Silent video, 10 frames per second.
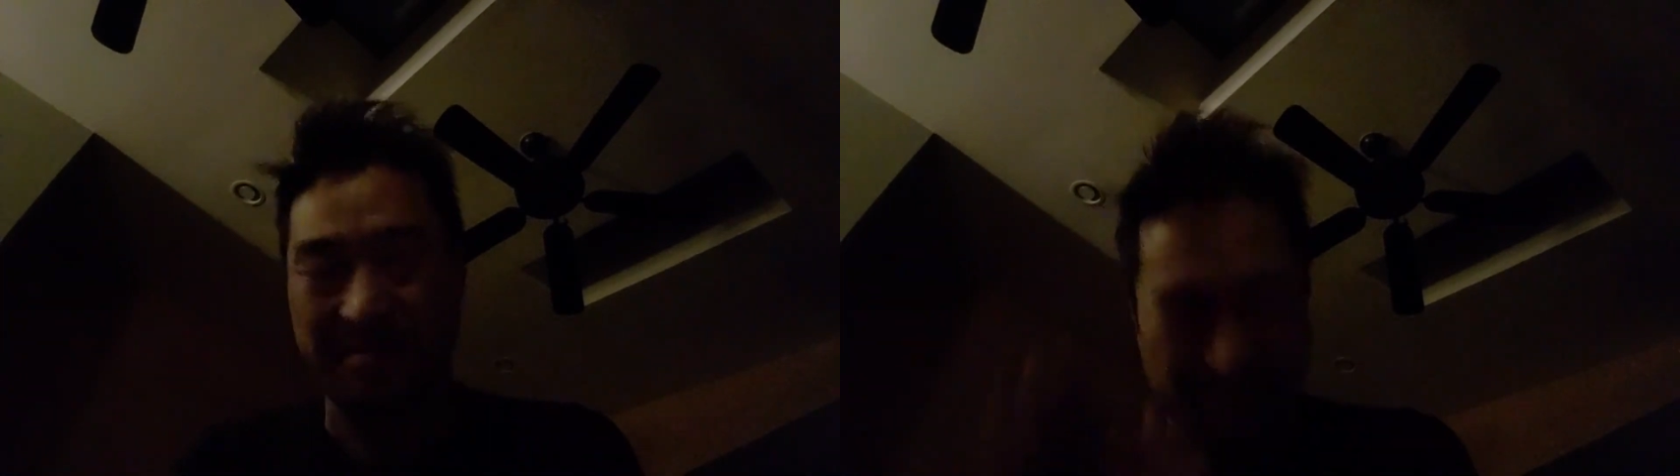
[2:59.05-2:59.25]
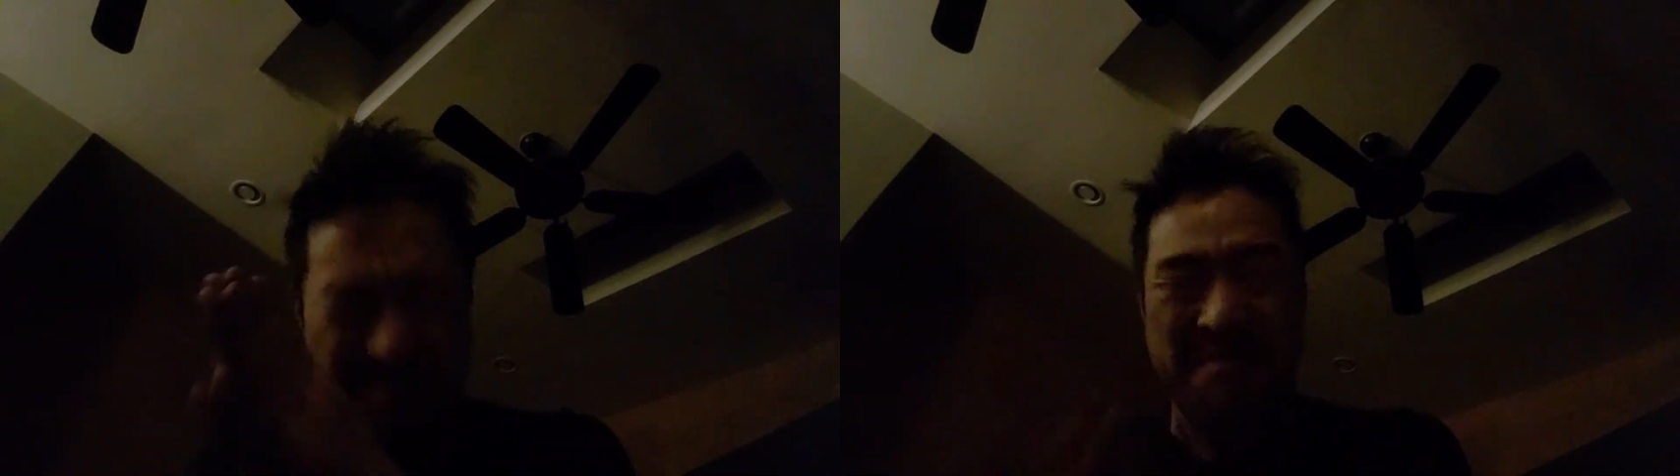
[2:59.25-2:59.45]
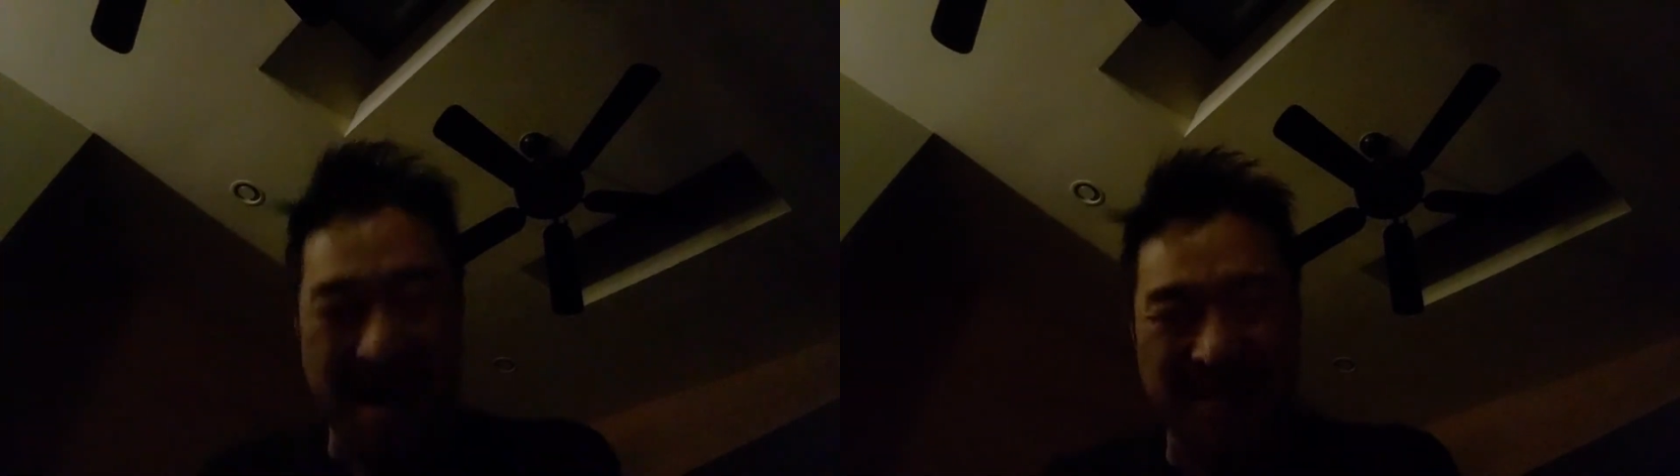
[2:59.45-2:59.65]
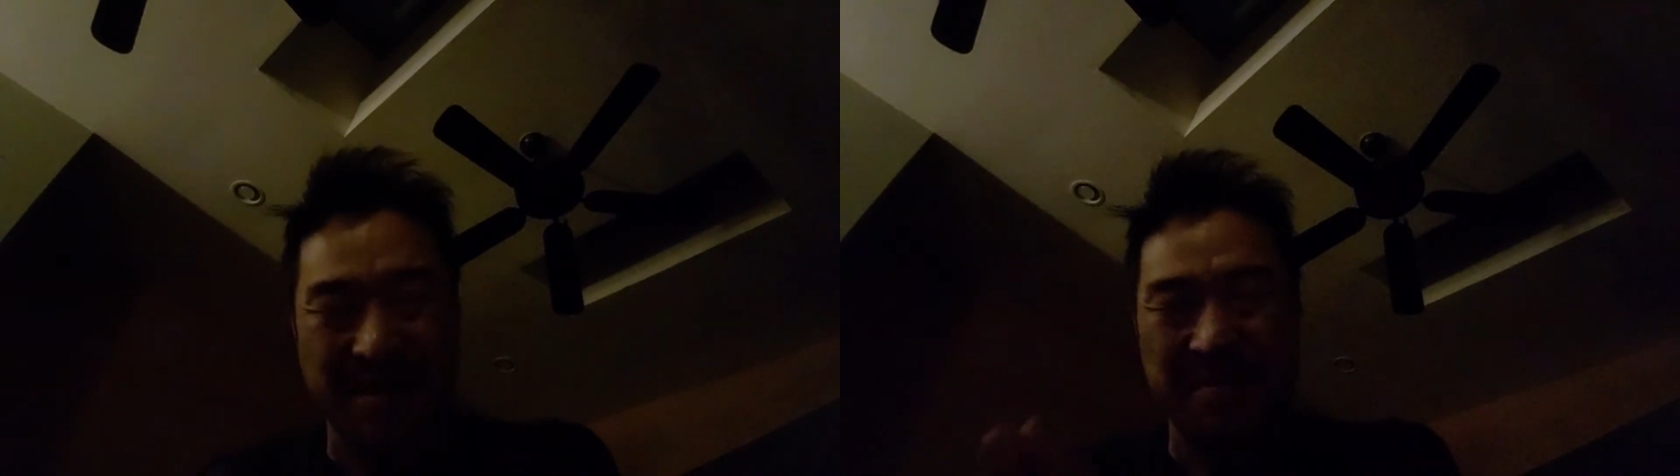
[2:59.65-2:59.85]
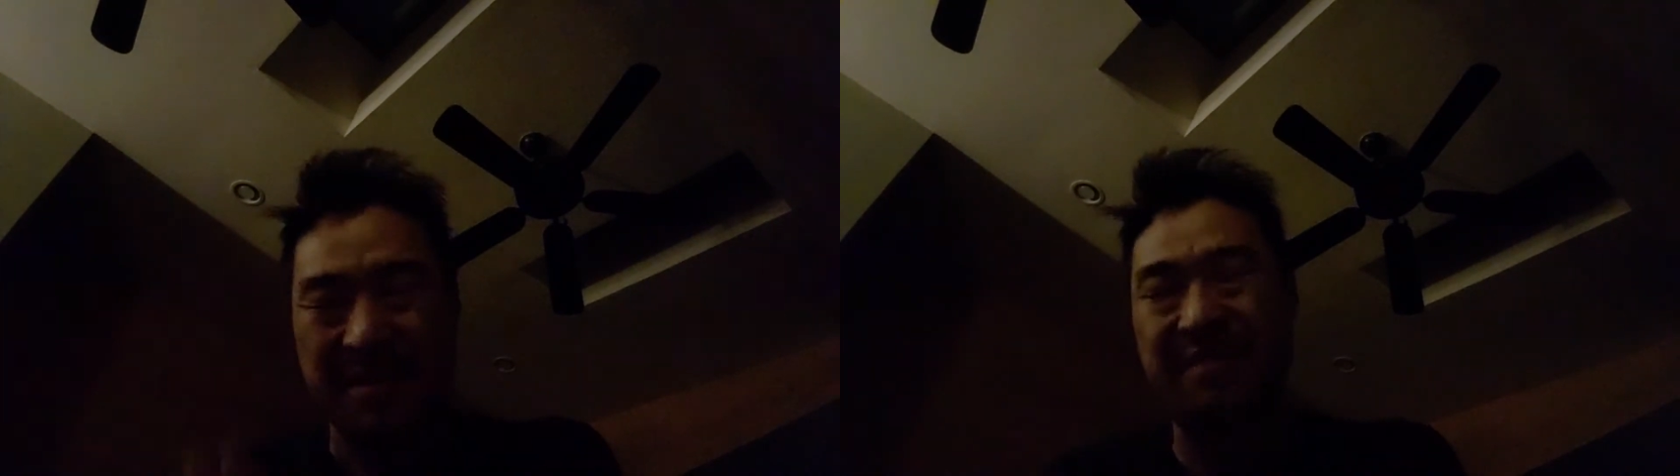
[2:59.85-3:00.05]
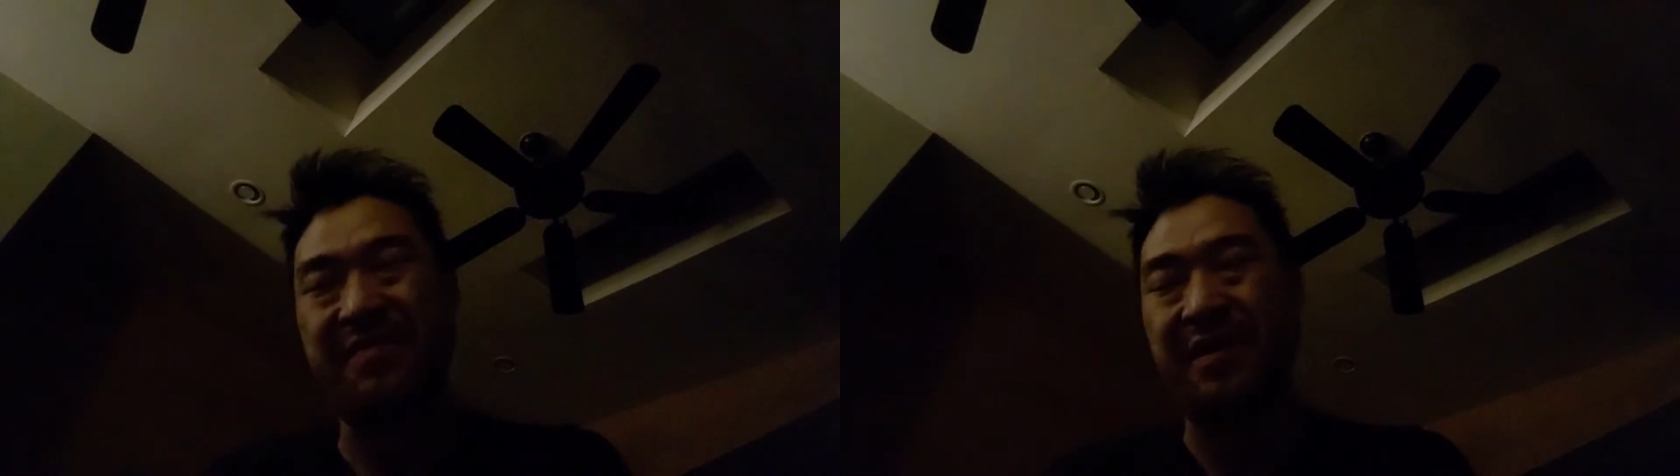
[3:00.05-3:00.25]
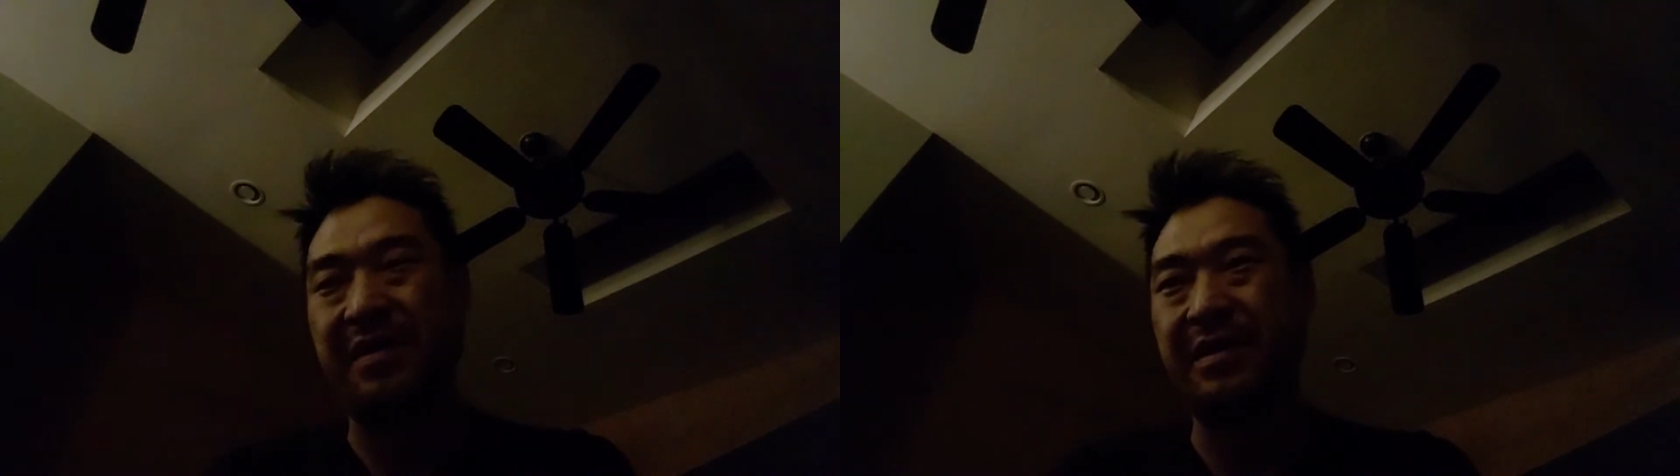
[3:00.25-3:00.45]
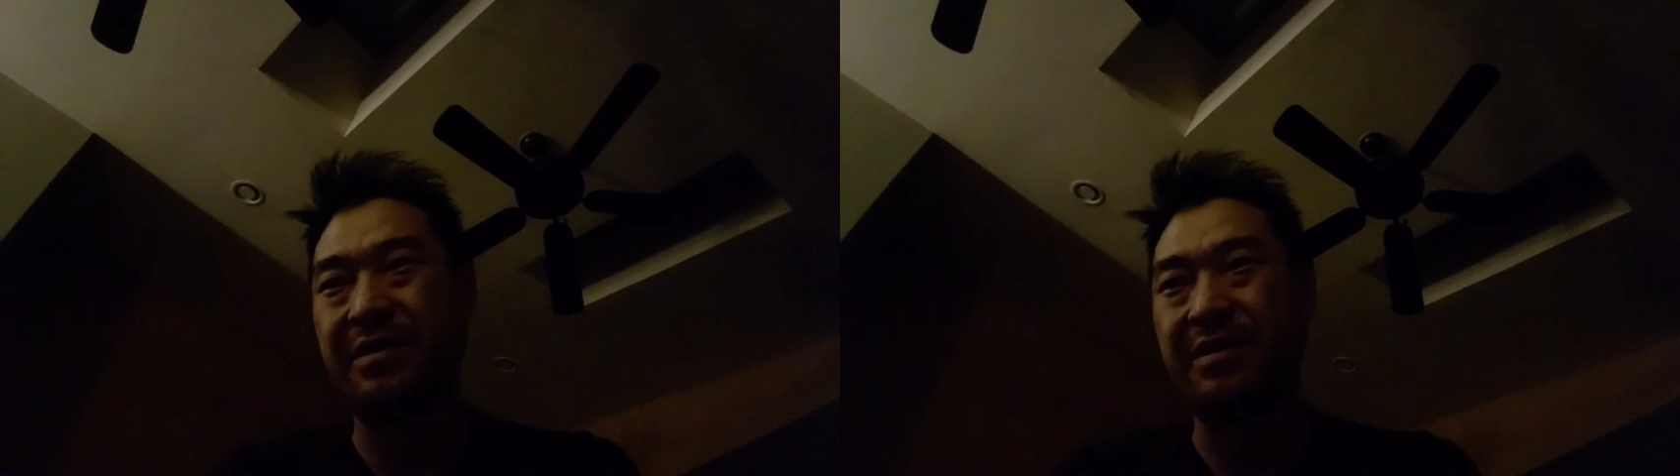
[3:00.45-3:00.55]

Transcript: men specifically,